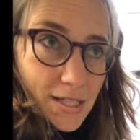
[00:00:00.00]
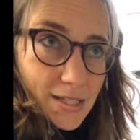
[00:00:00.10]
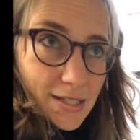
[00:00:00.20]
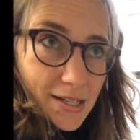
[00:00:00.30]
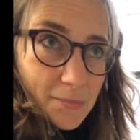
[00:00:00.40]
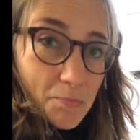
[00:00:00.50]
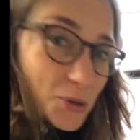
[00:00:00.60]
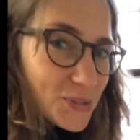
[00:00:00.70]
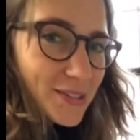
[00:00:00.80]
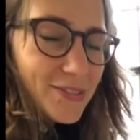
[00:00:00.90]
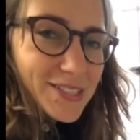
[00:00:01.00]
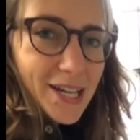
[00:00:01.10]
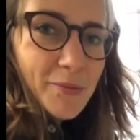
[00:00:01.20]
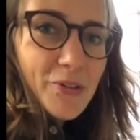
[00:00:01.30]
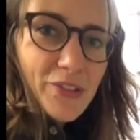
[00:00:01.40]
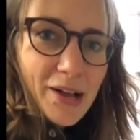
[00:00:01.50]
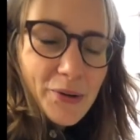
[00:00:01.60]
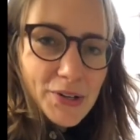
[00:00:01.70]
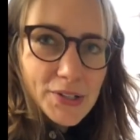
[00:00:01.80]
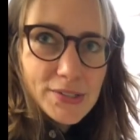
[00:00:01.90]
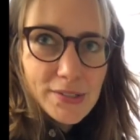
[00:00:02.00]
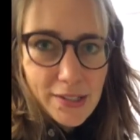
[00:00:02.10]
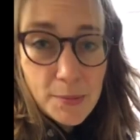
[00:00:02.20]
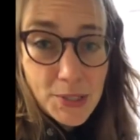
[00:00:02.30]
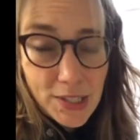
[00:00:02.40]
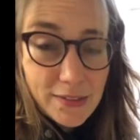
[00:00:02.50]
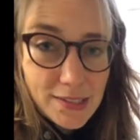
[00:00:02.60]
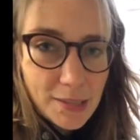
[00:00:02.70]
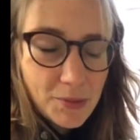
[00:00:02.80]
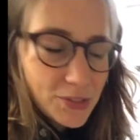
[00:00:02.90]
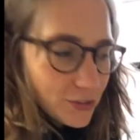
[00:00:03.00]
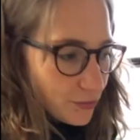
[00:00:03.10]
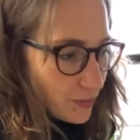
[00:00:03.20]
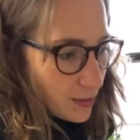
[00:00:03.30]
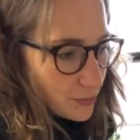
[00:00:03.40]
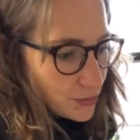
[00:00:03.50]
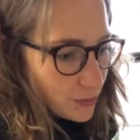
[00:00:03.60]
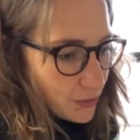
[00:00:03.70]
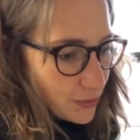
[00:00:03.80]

Most of the time the flowers, especially at this time of year, the flowers are